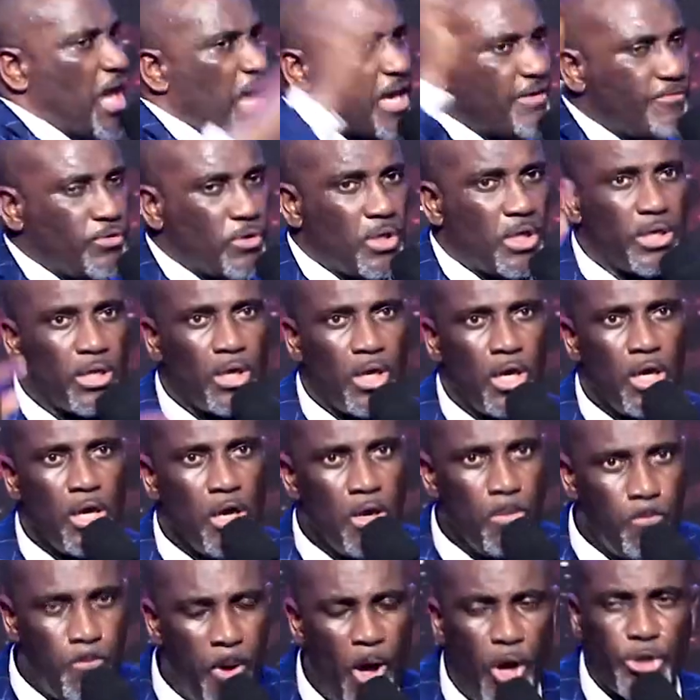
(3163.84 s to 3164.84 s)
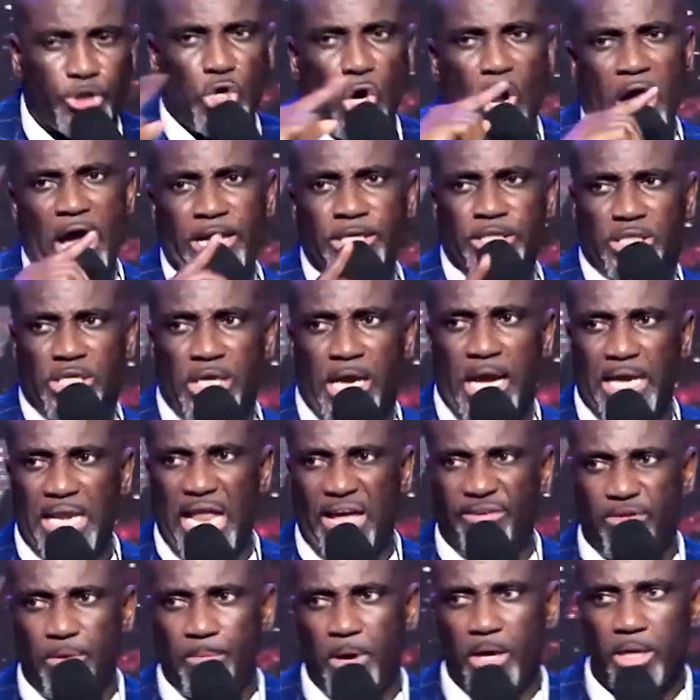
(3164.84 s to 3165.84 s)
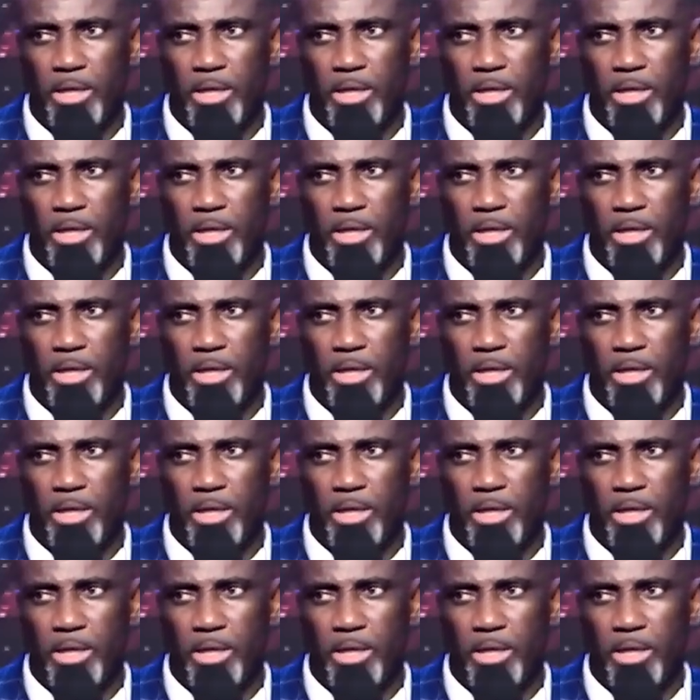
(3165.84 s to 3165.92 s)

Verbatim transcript: Dominion at both realms.